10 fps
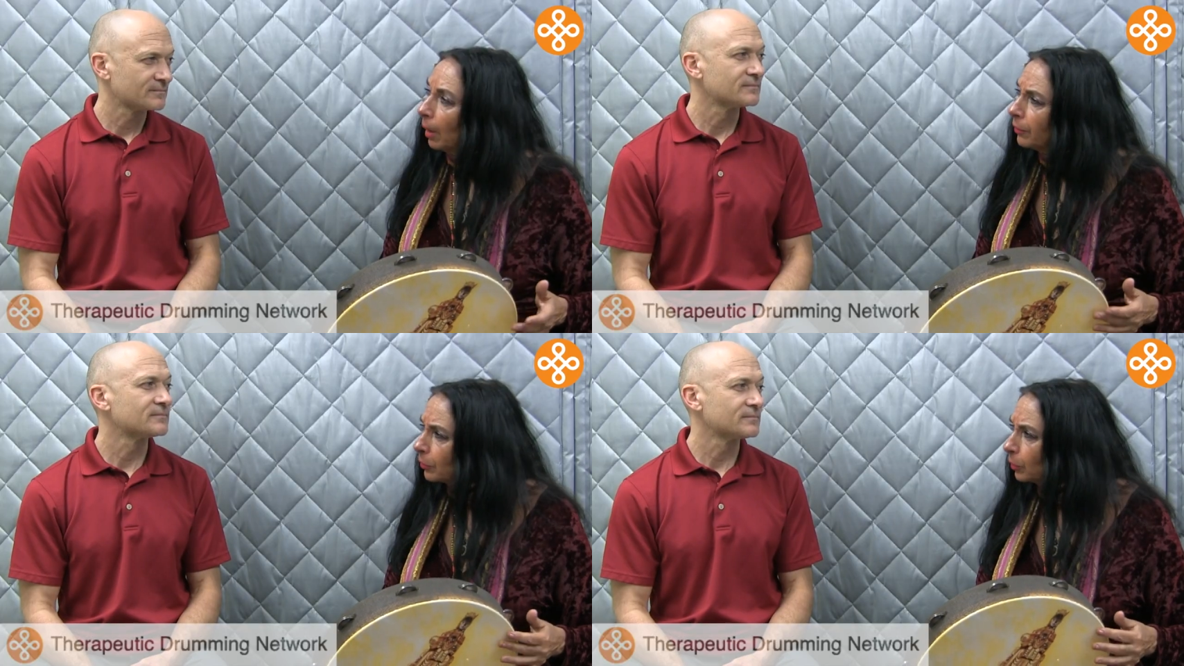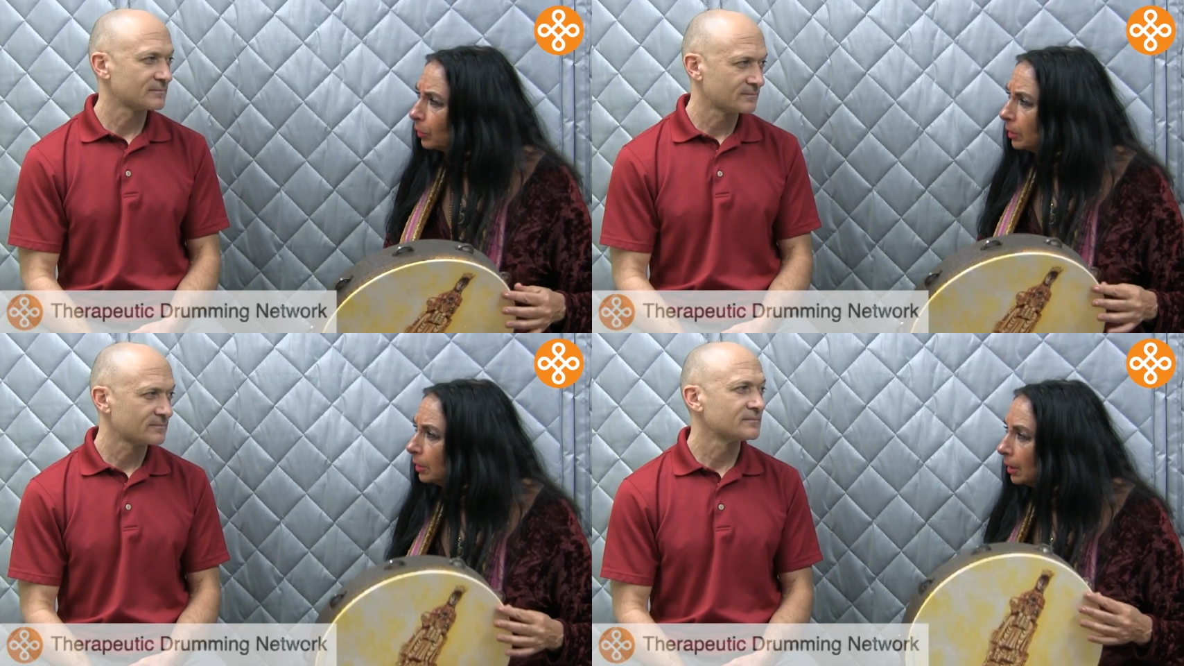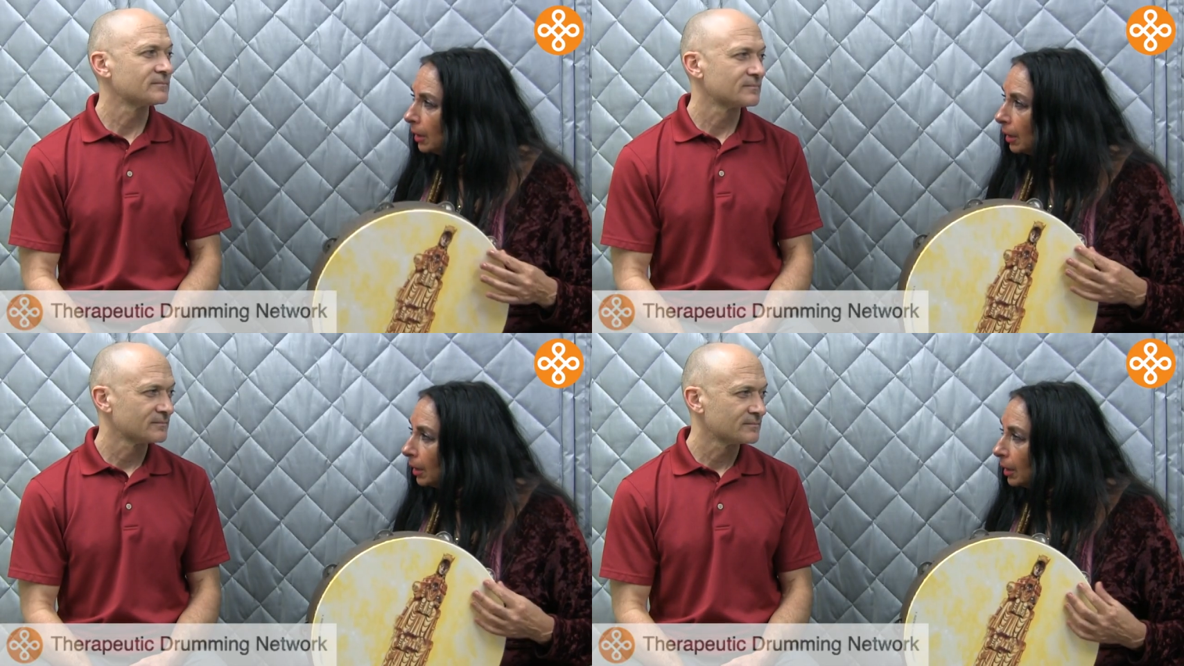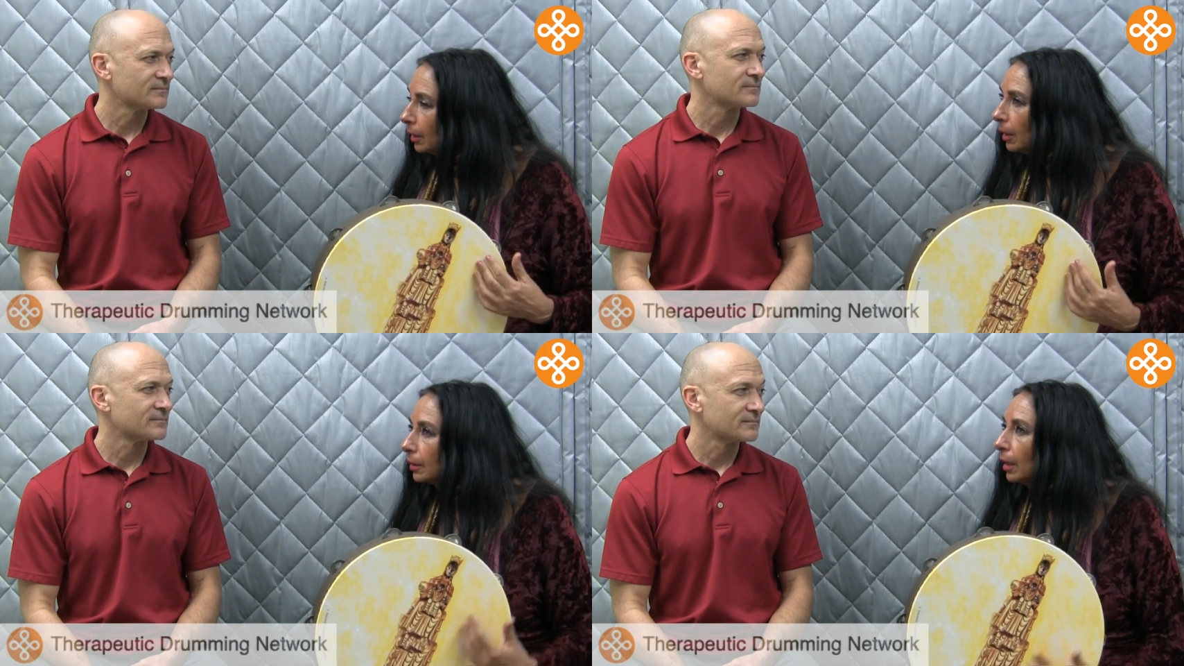Speaker 1: of my story,
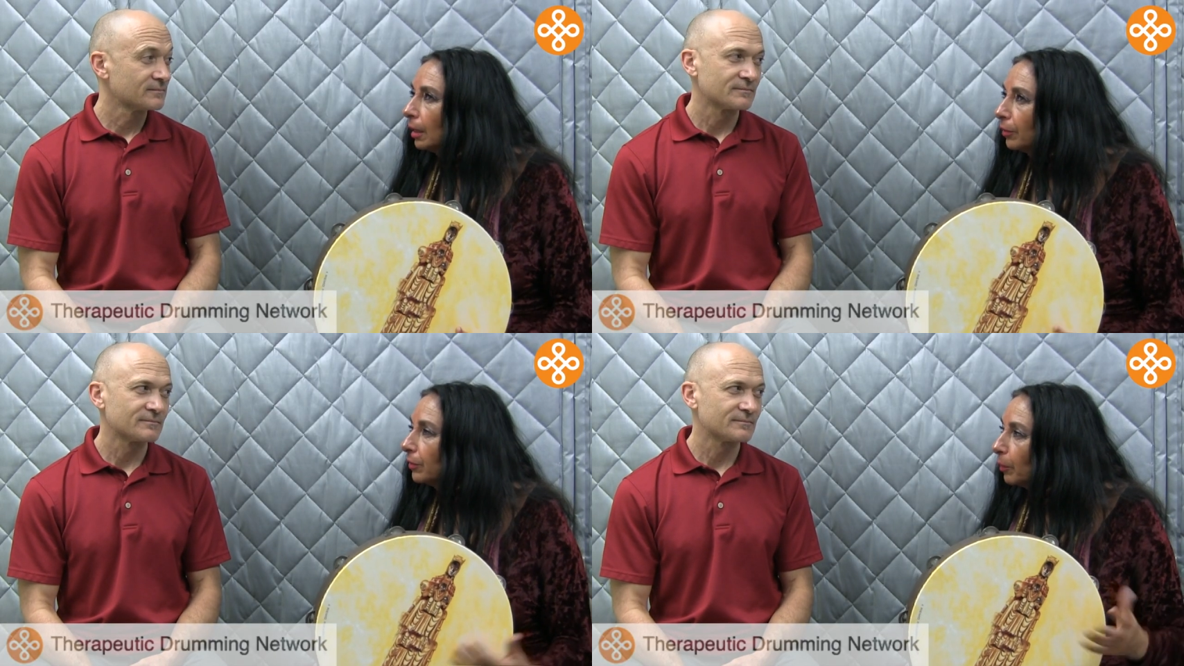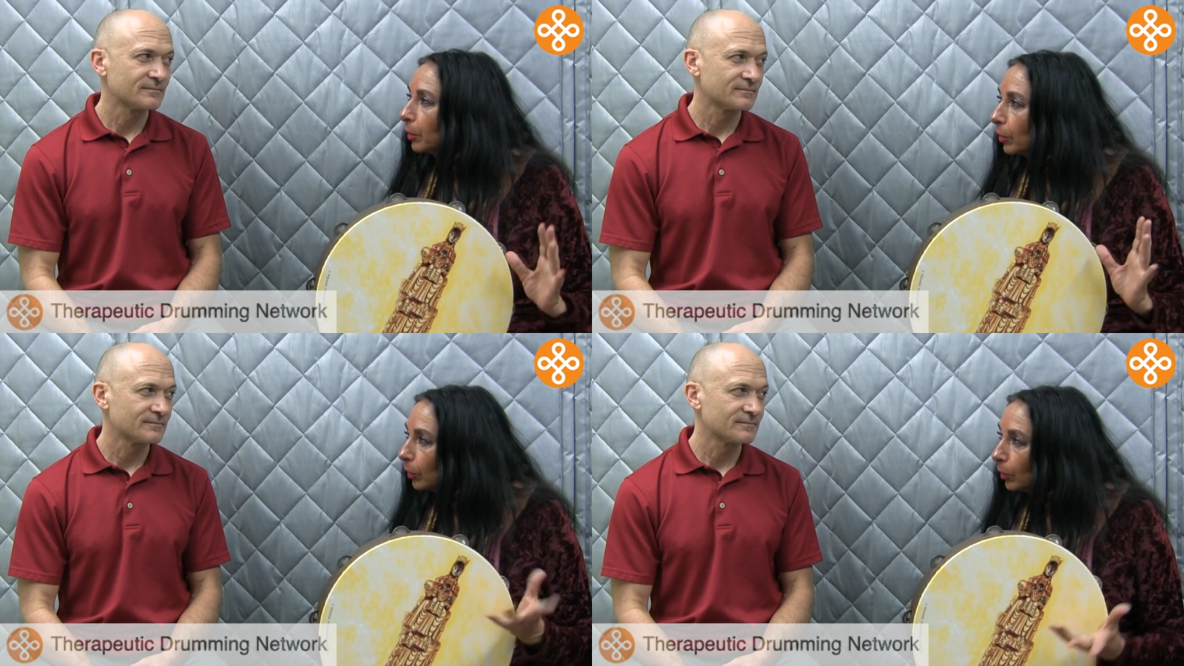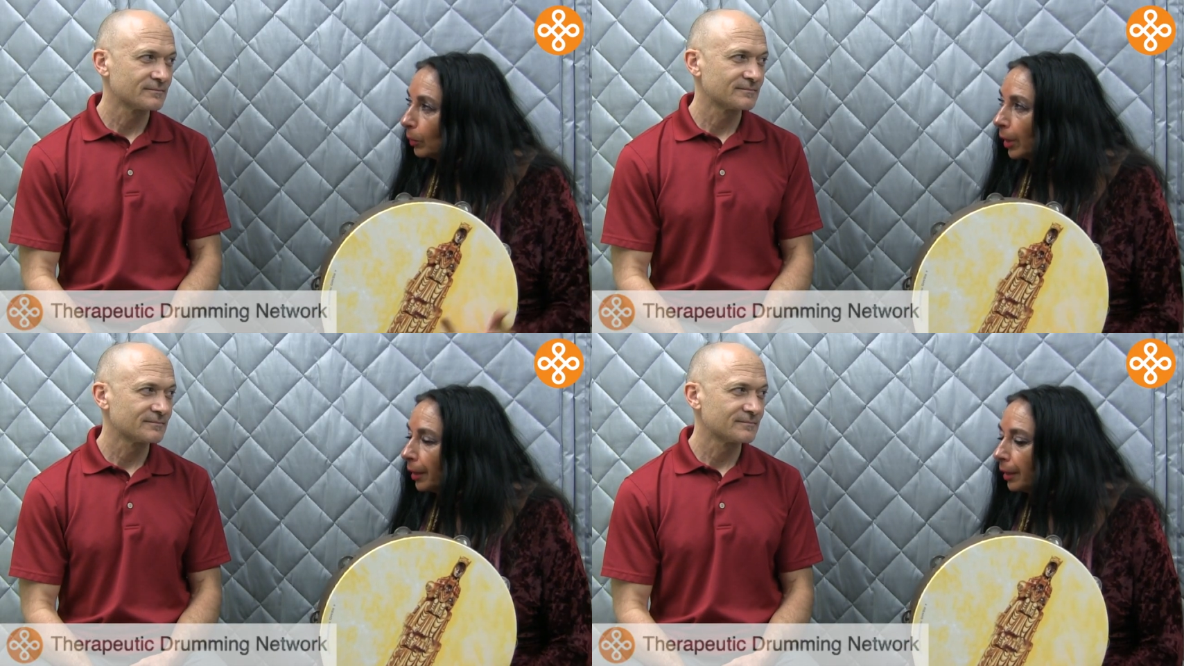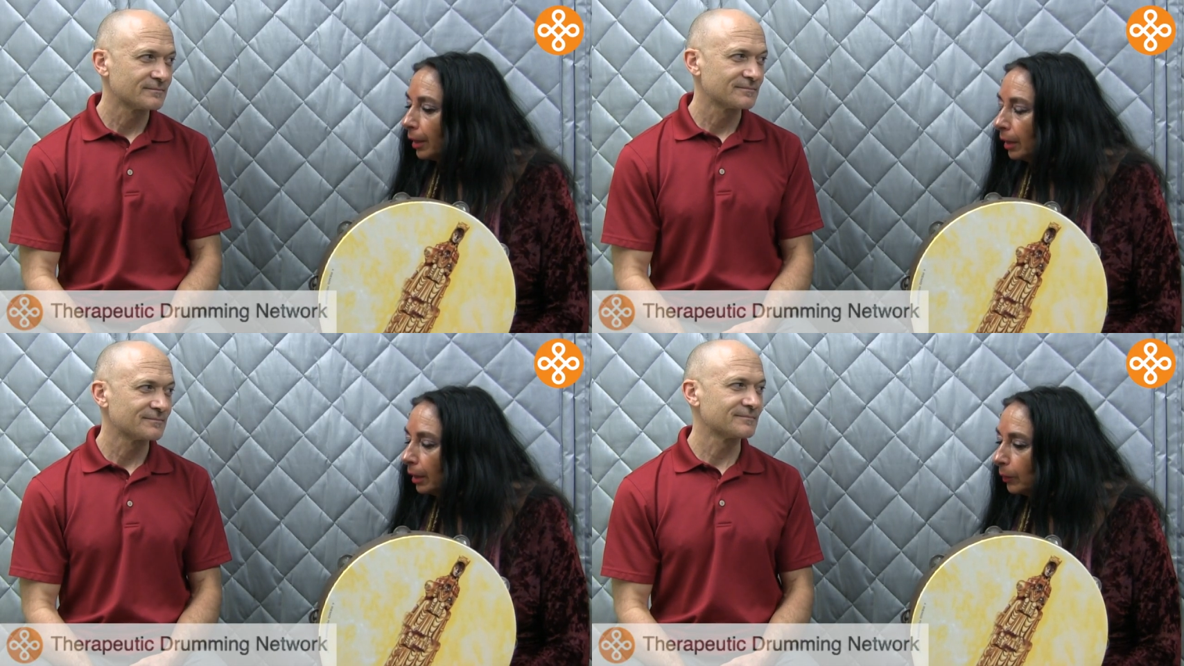that a long time ago when
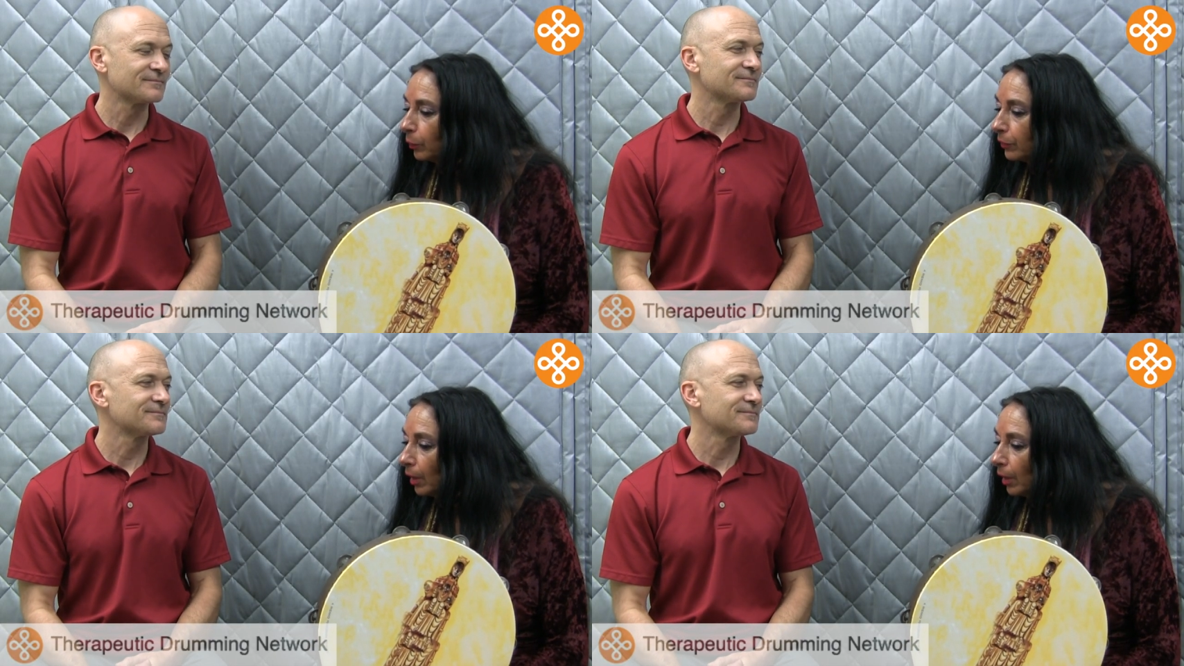I was